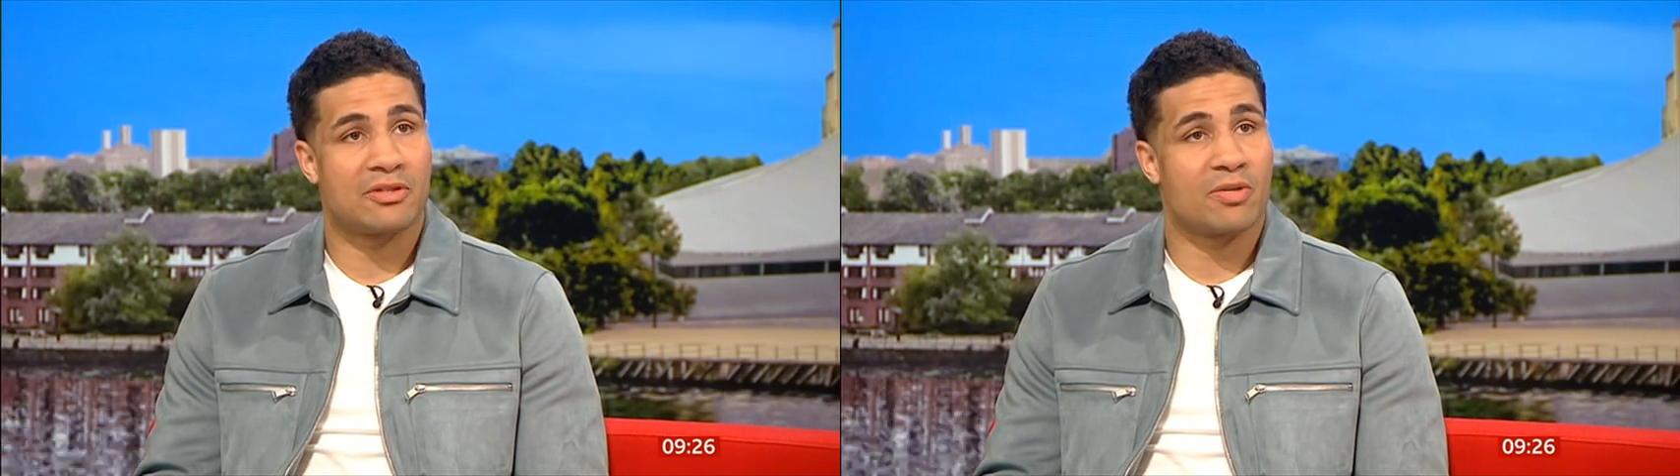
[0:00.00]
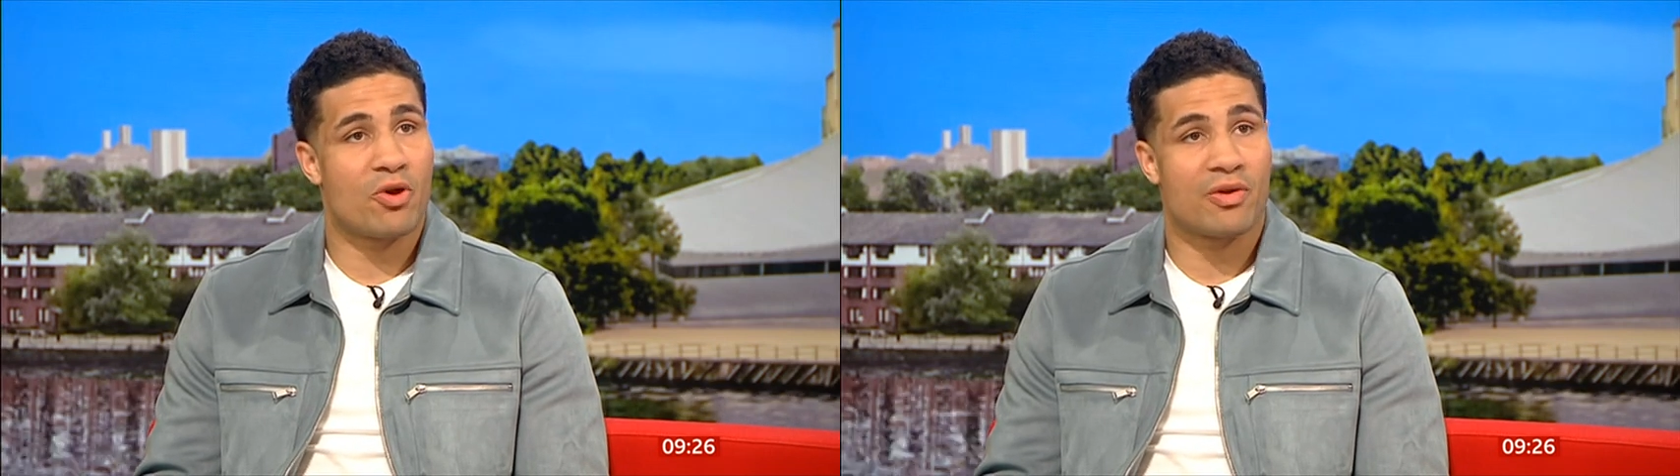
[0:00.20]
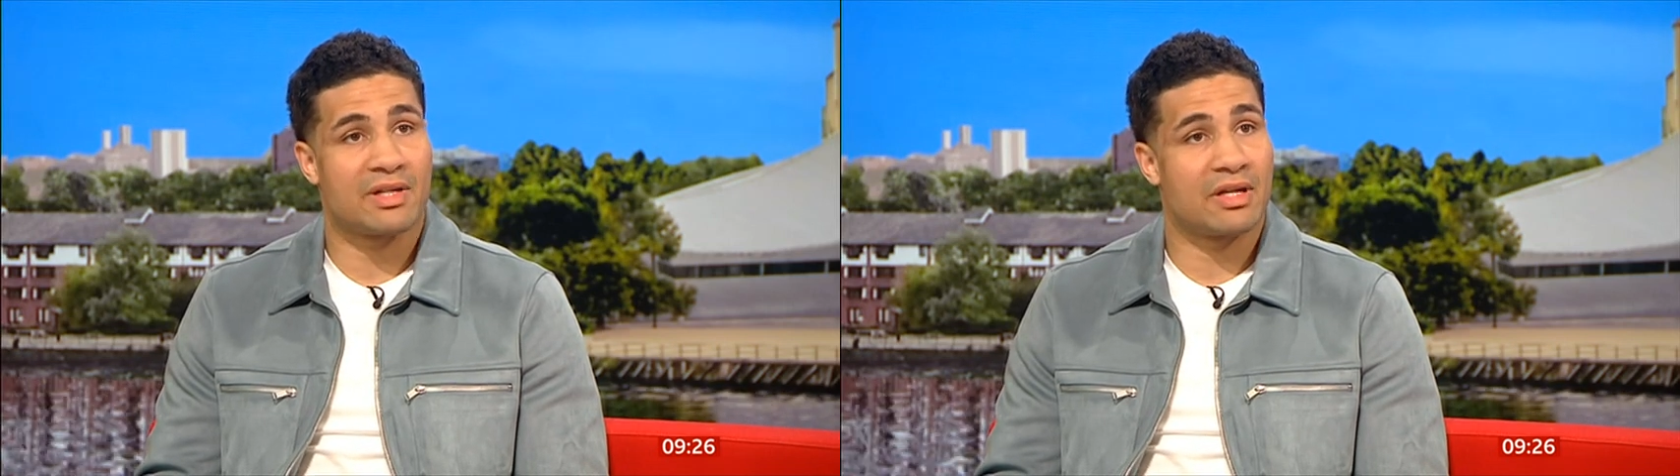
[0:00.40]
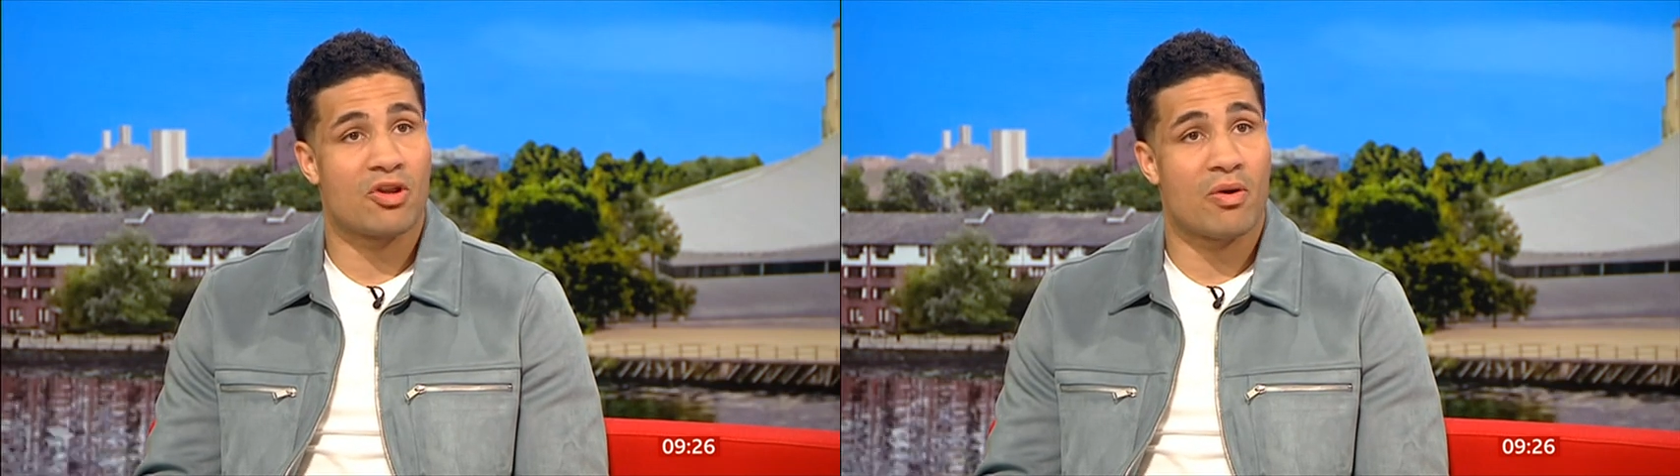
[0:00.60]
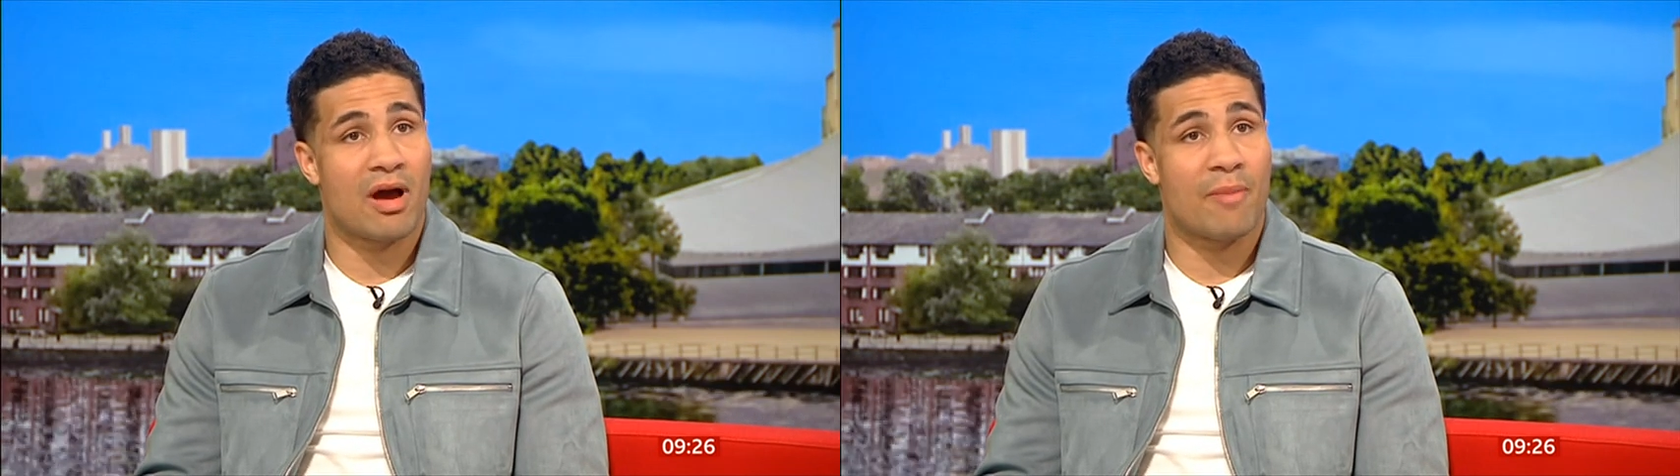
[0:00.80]
To be honest, I didn't
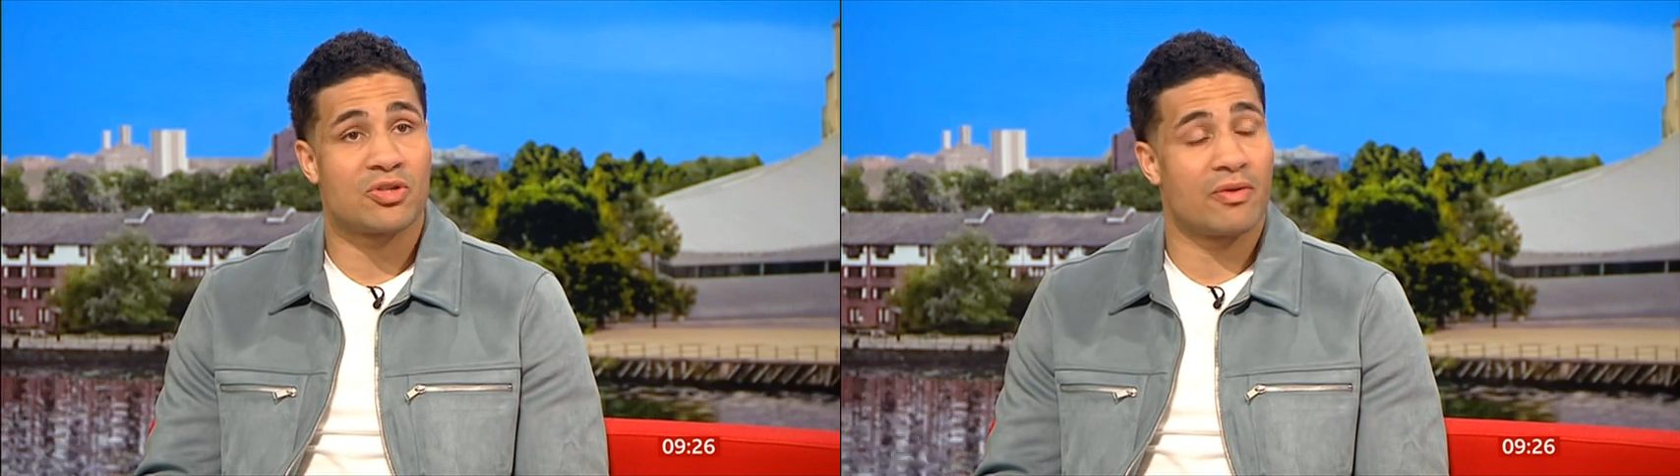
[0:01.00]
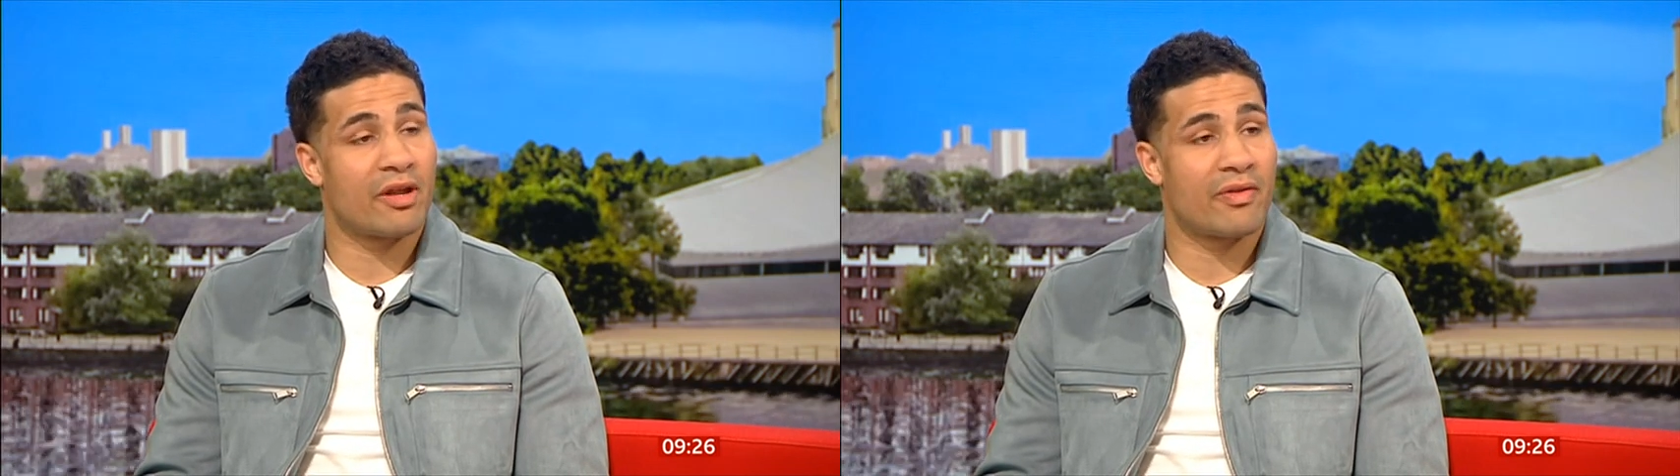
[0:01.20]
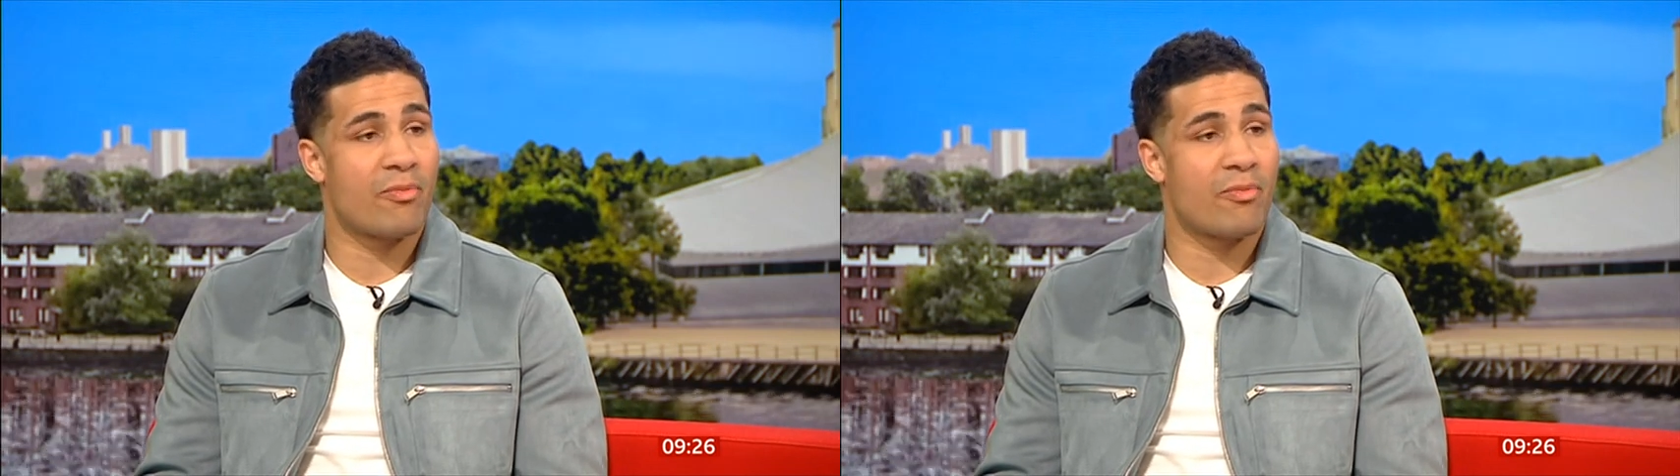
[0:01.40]
know absolutely anything,